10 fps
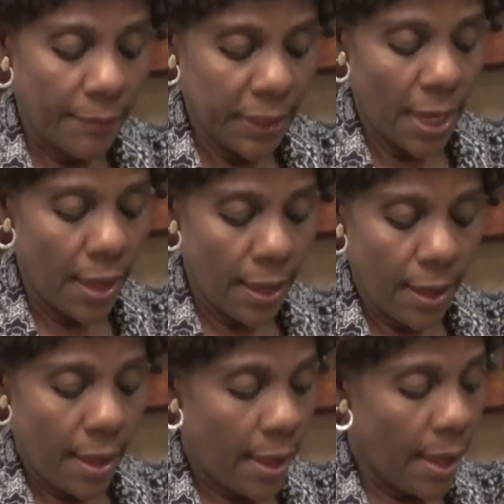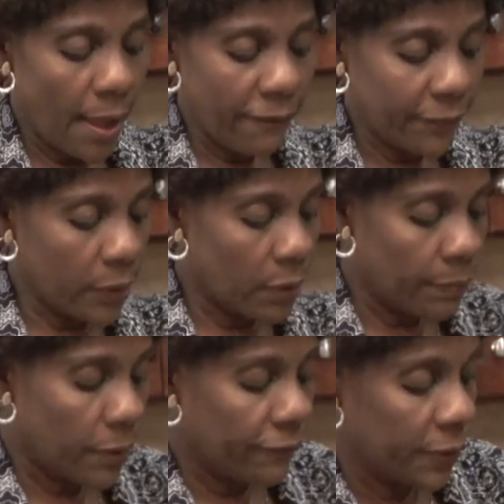mean a half cup
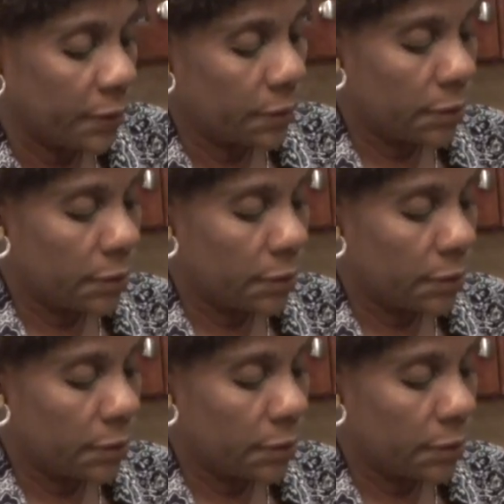of it.